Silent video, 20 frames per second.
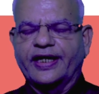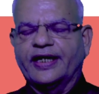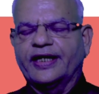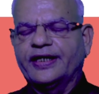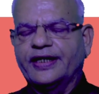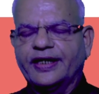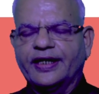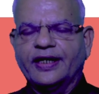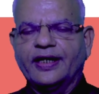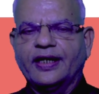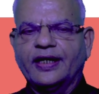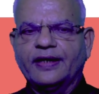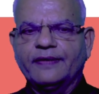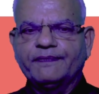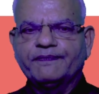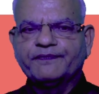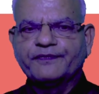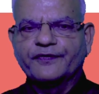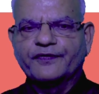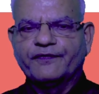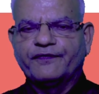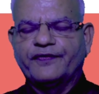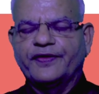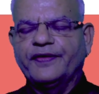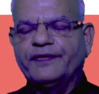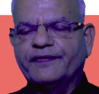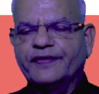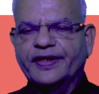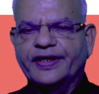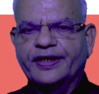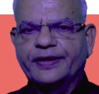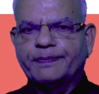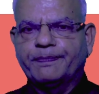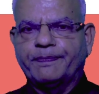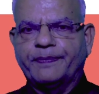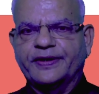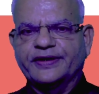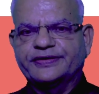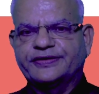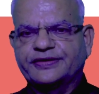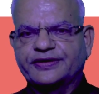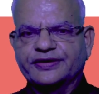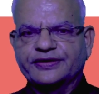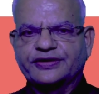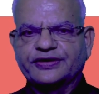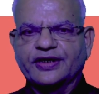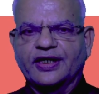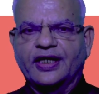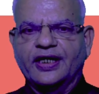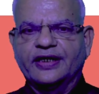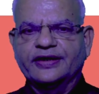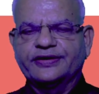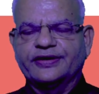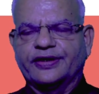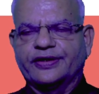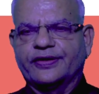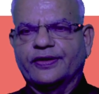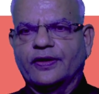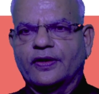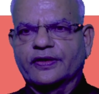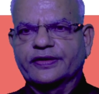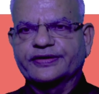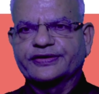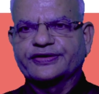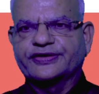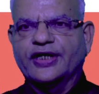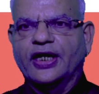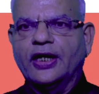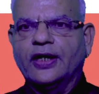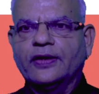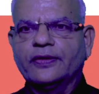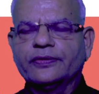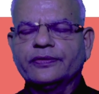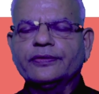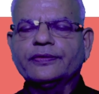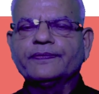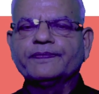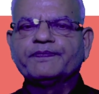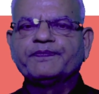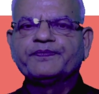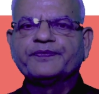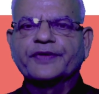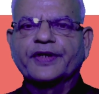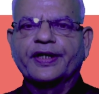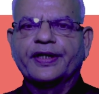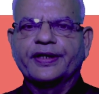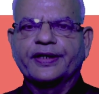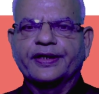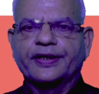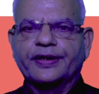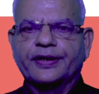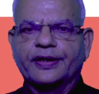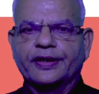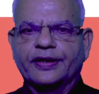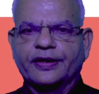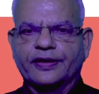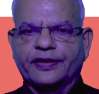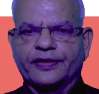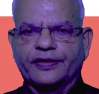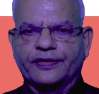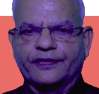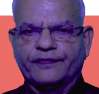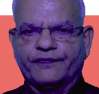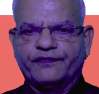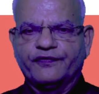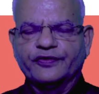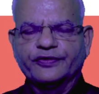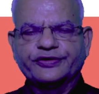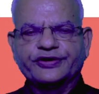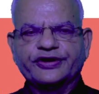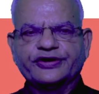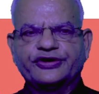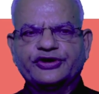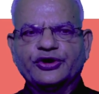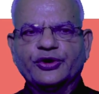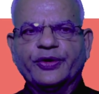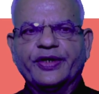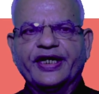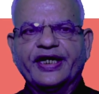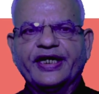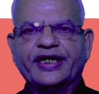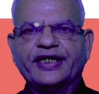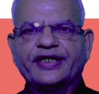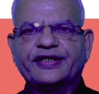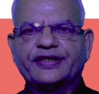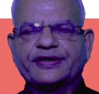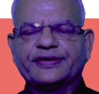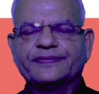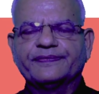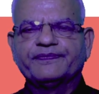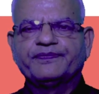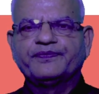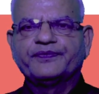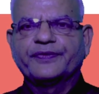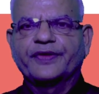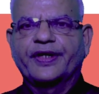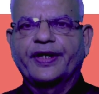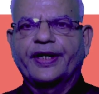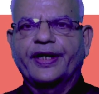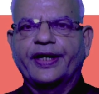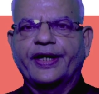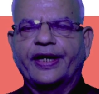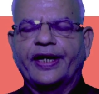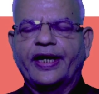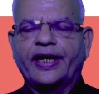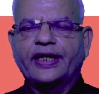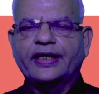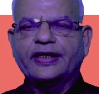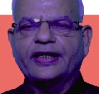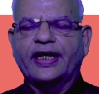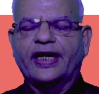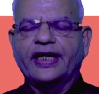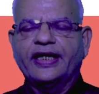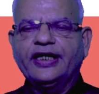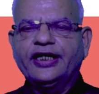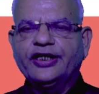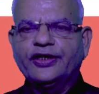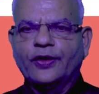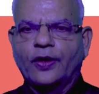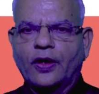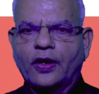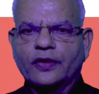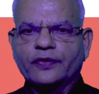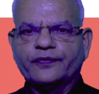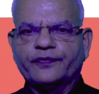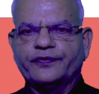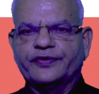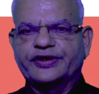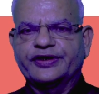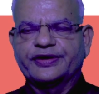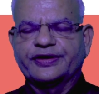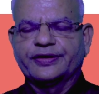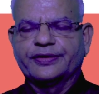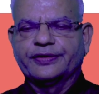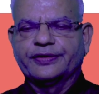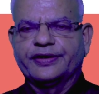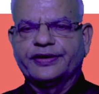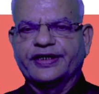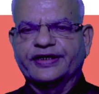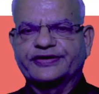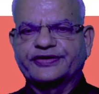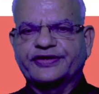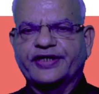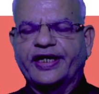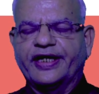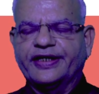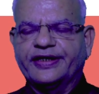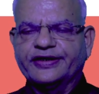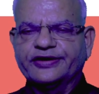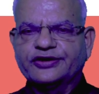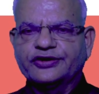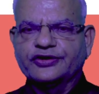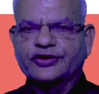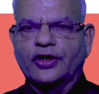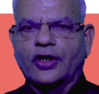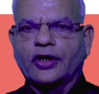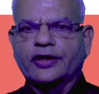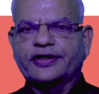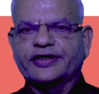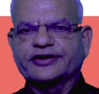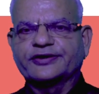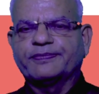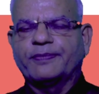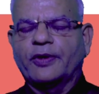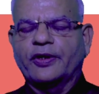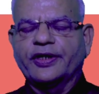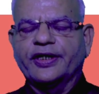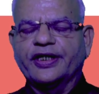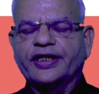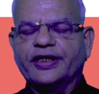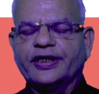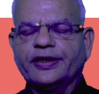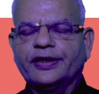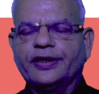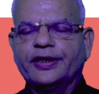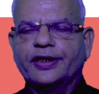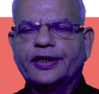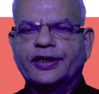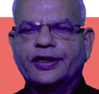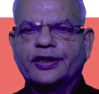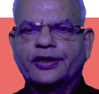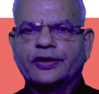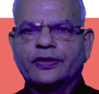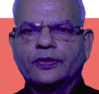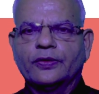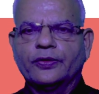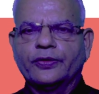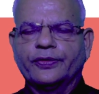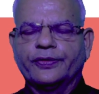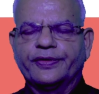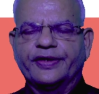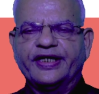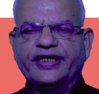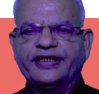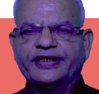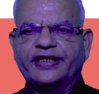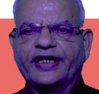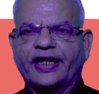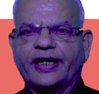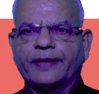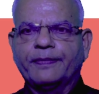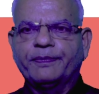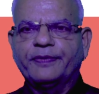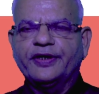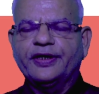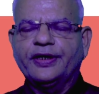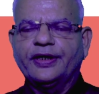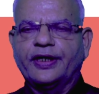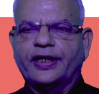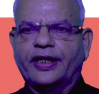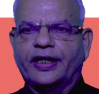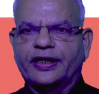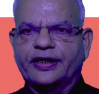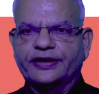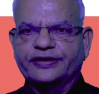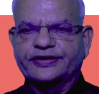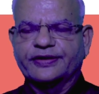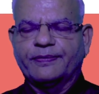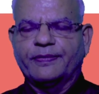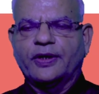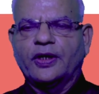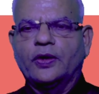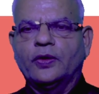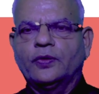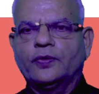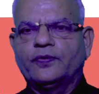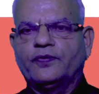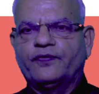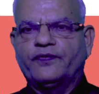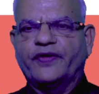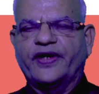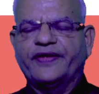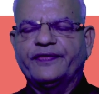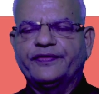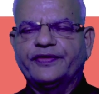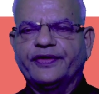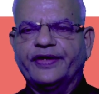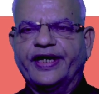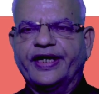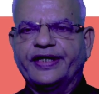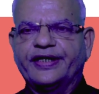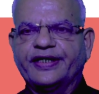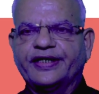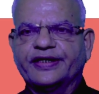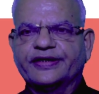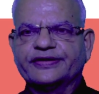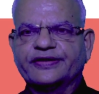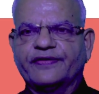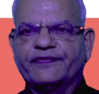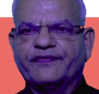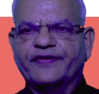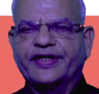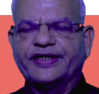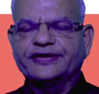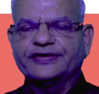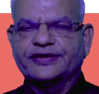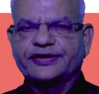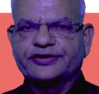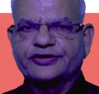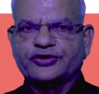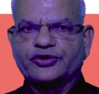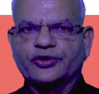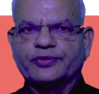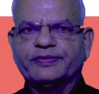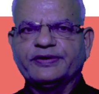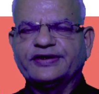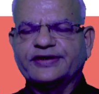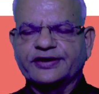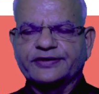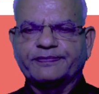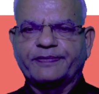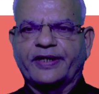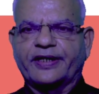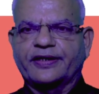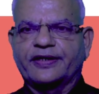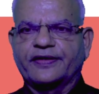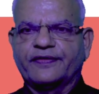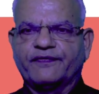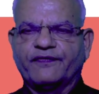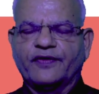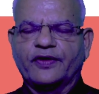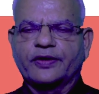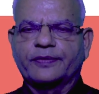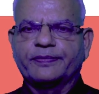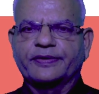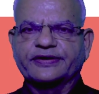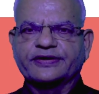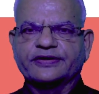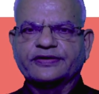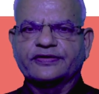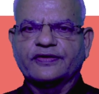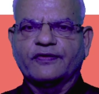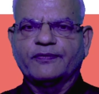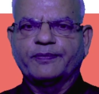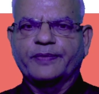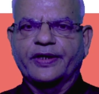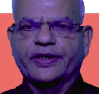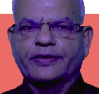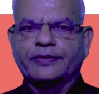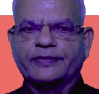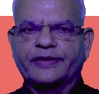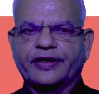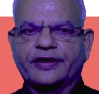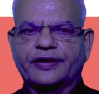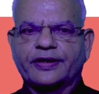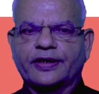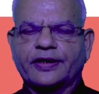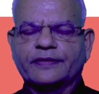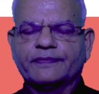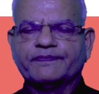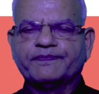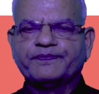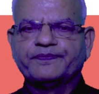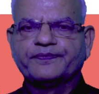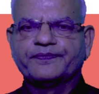diarrhea, fever, first discharge, the dog is down, refuses to eat, and any dog with gastritis not responding to routine therapy and is above 5 to 8 years of age, it should be suspected for presence of pyometra.